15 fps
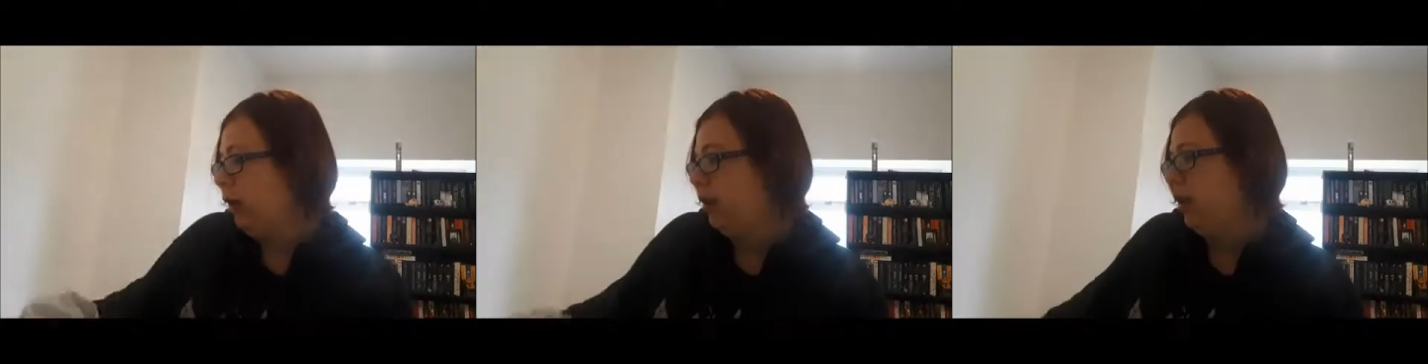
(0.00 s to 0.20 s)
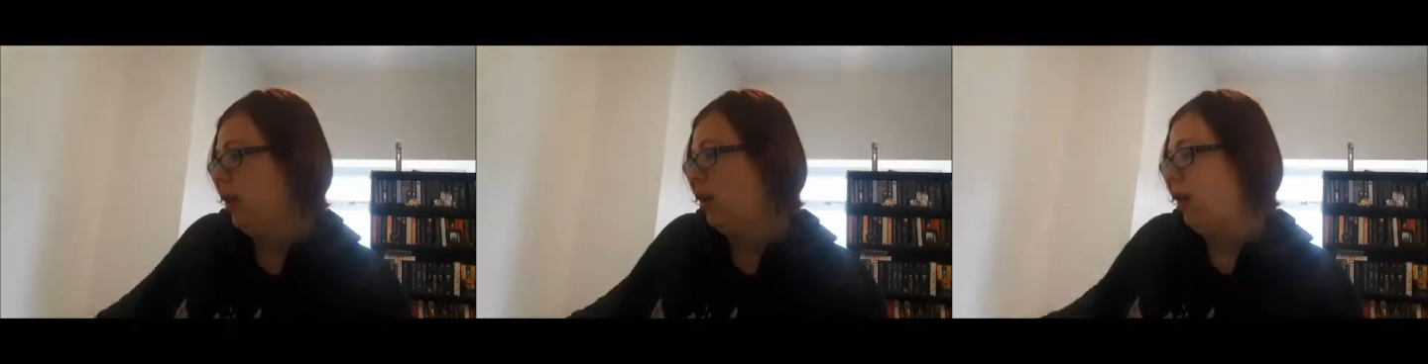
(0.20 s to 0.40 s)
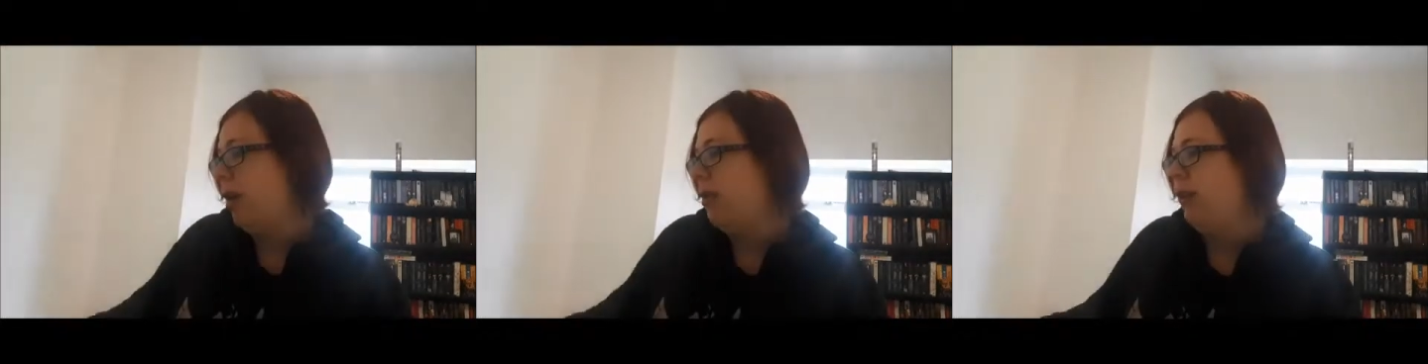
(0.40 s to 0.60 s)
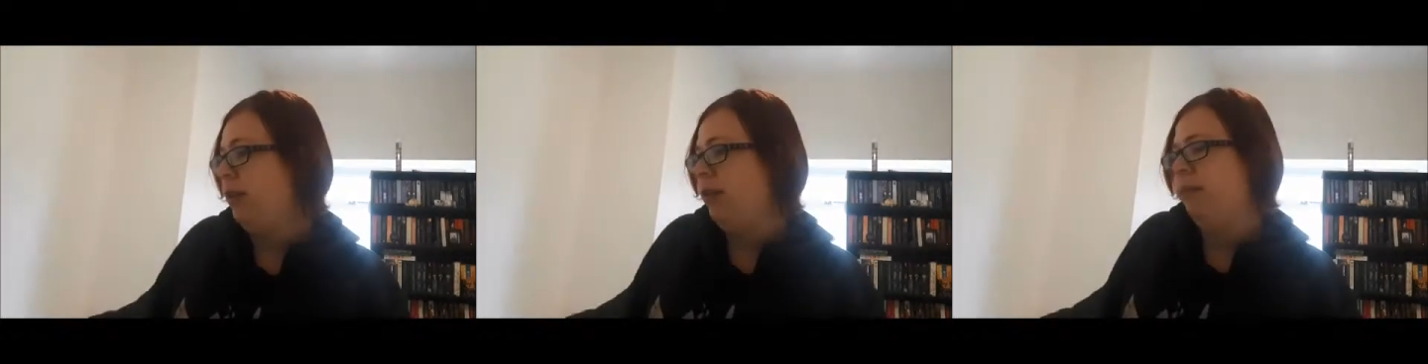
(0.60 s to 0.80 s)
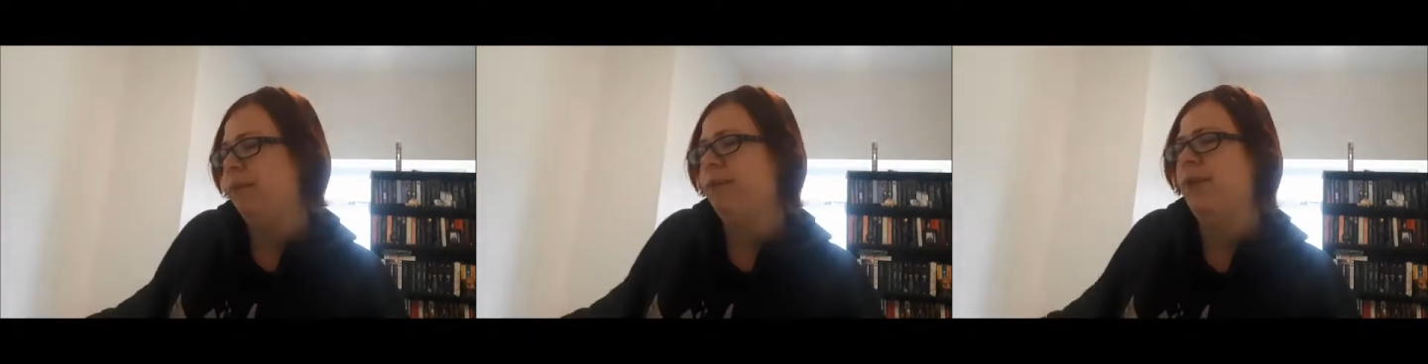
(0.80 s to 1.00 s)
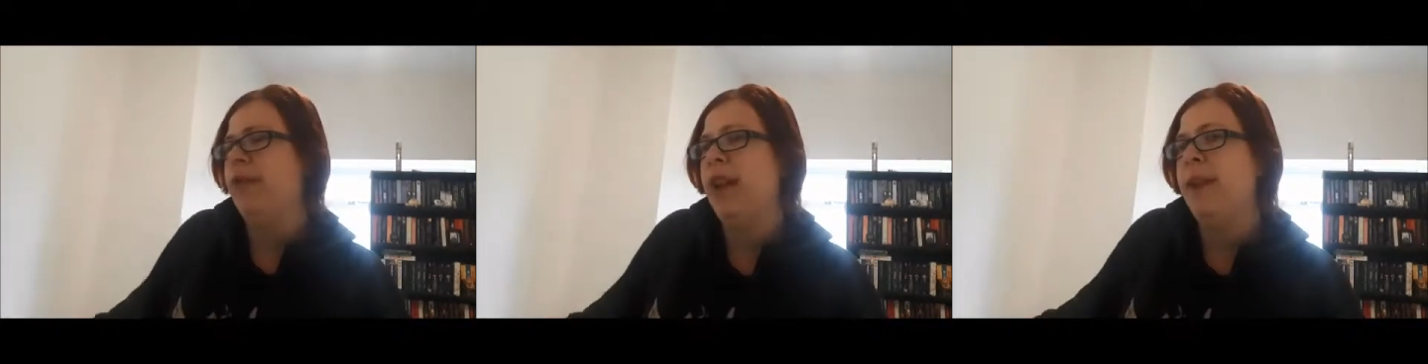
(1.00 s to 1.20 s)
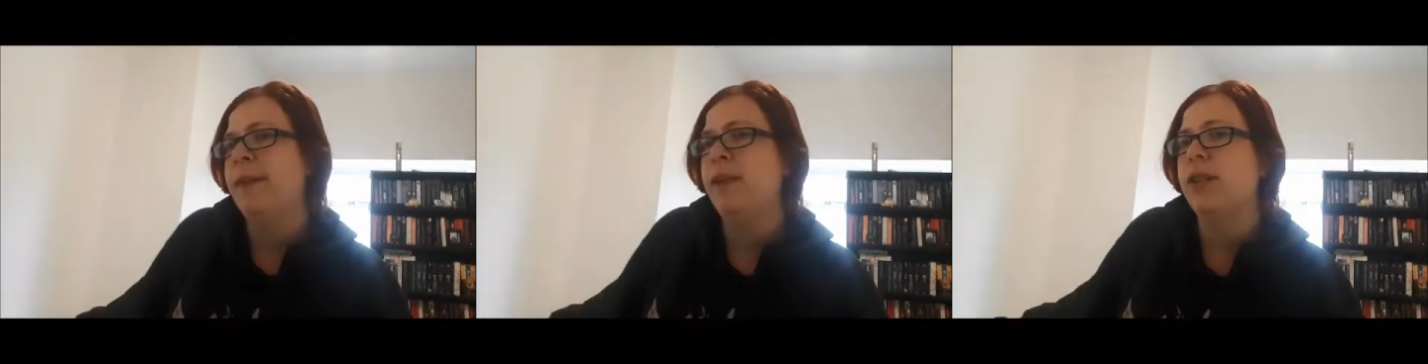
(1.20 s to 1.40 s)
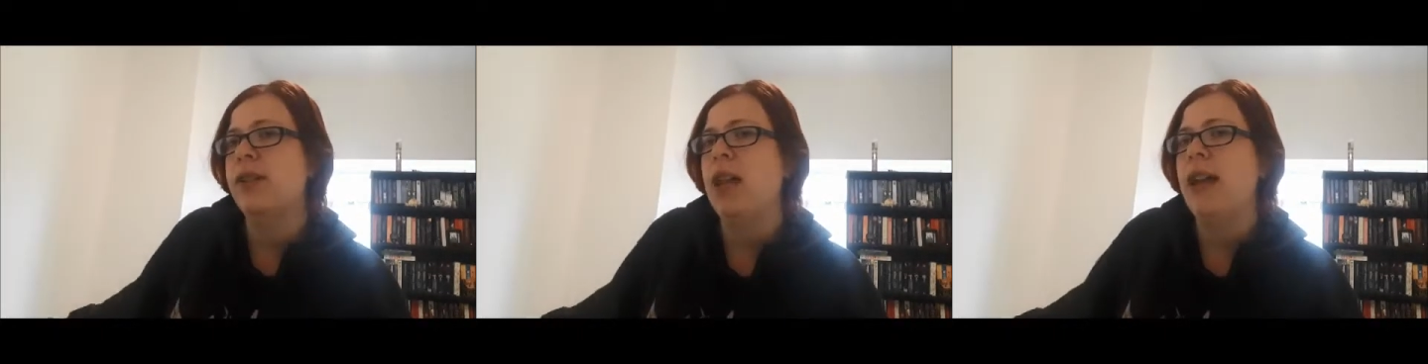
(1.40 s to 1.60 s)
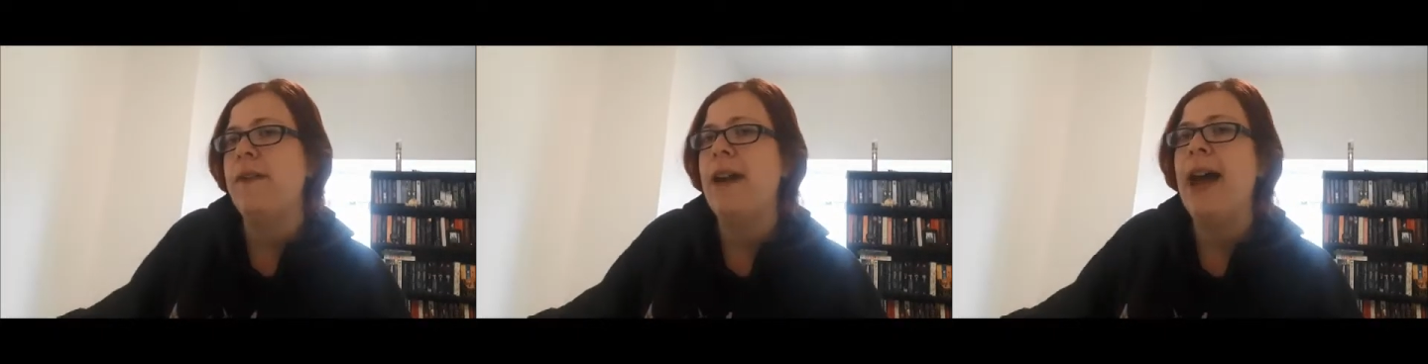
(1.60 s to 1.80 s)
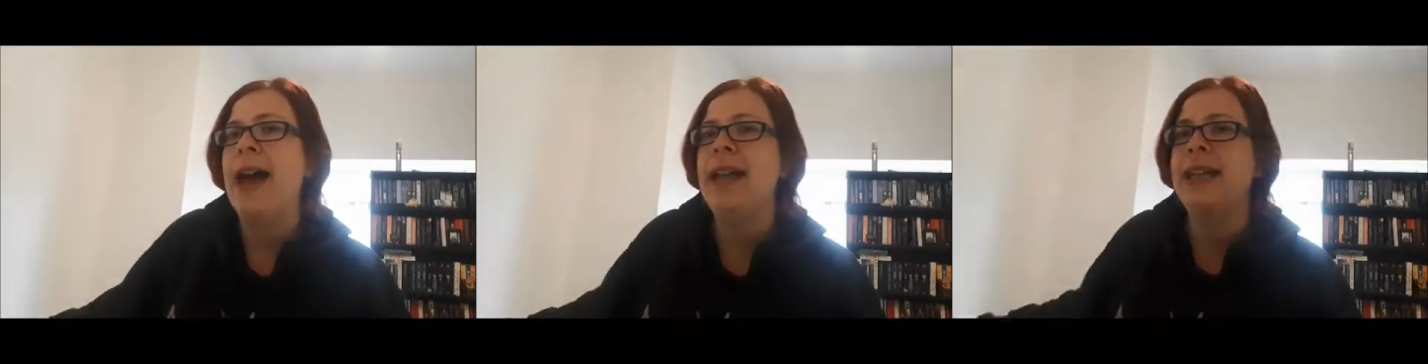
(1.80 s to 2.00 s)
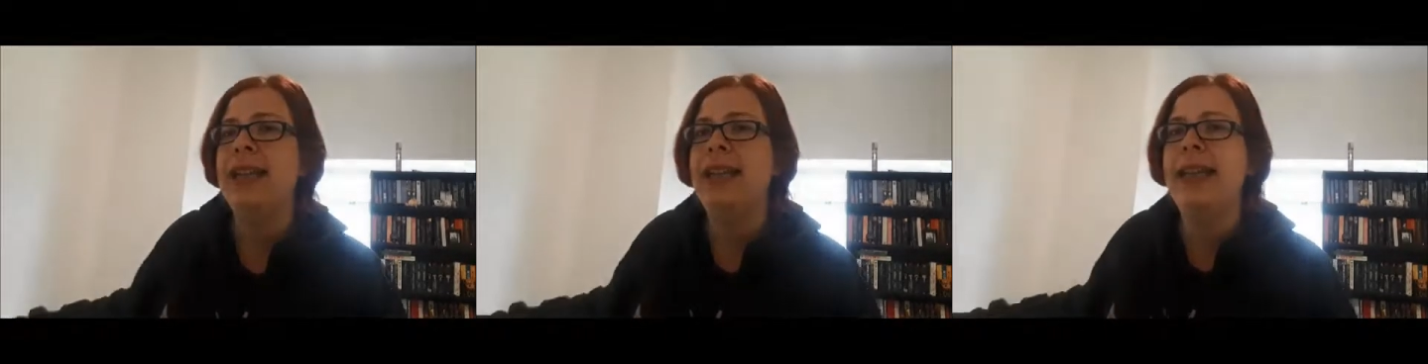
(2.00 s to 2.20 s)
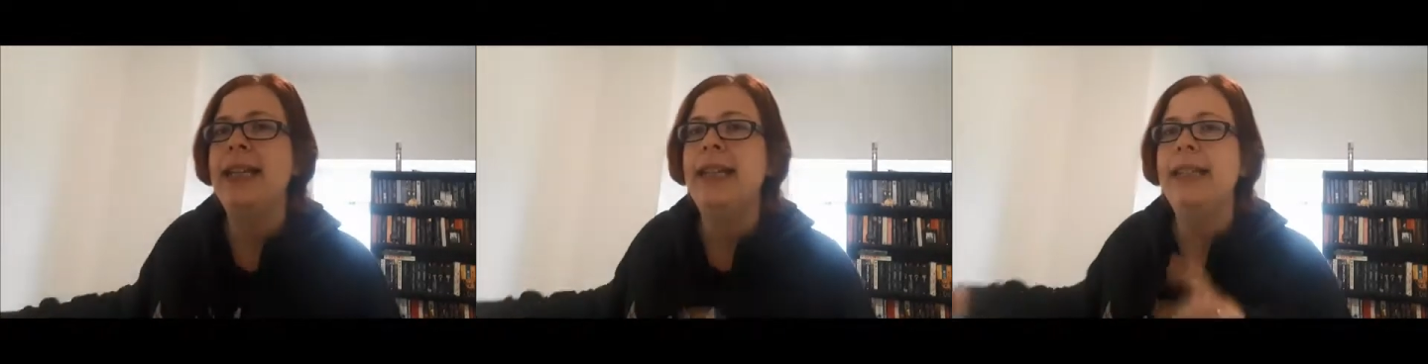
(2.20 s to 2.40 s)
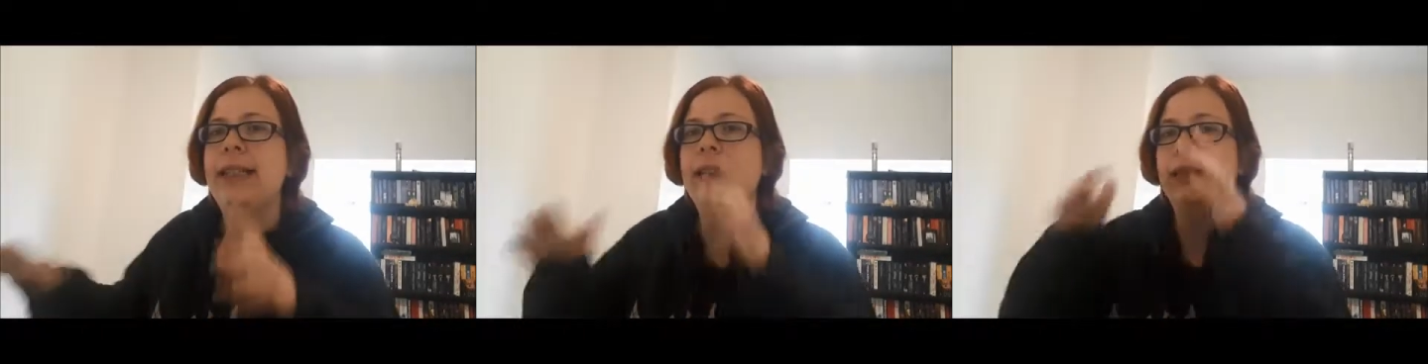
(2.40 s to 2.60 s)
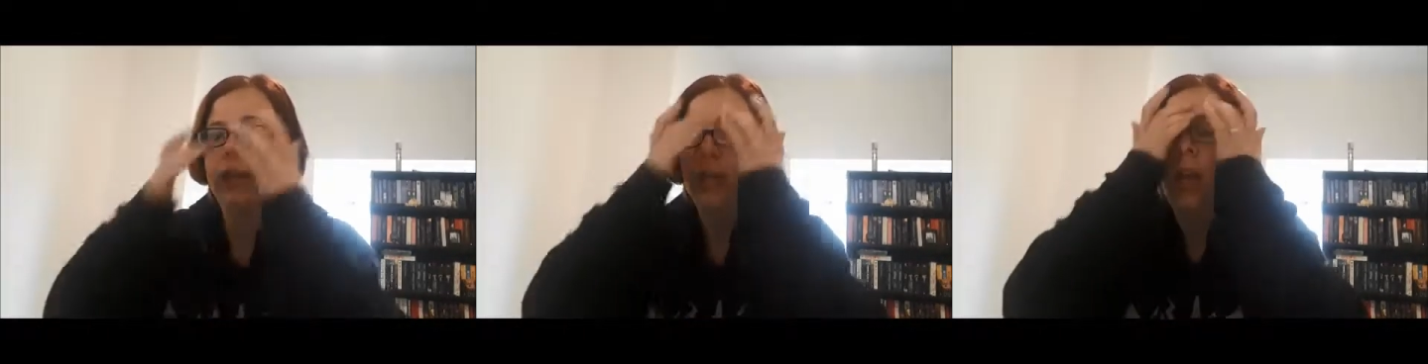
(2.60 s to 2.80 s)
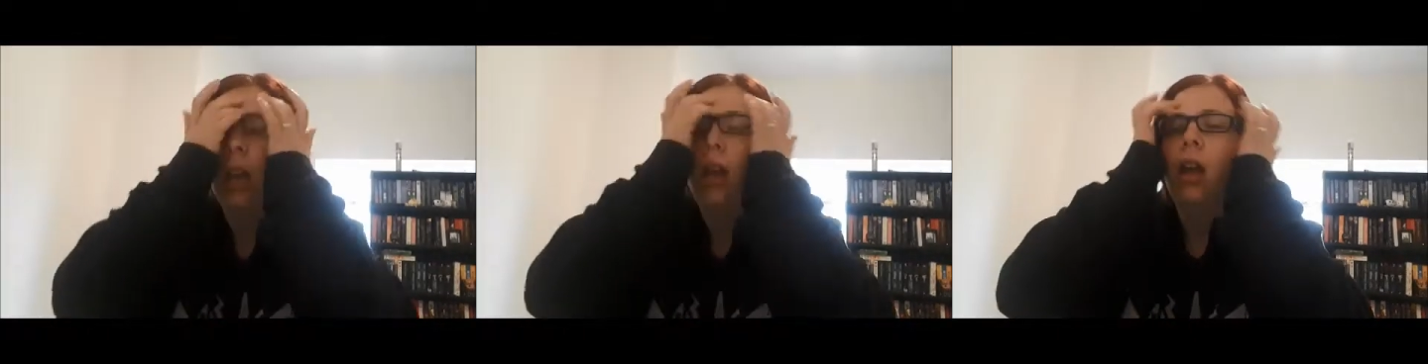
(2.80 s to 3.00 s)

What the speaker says: So other favourites I've had is,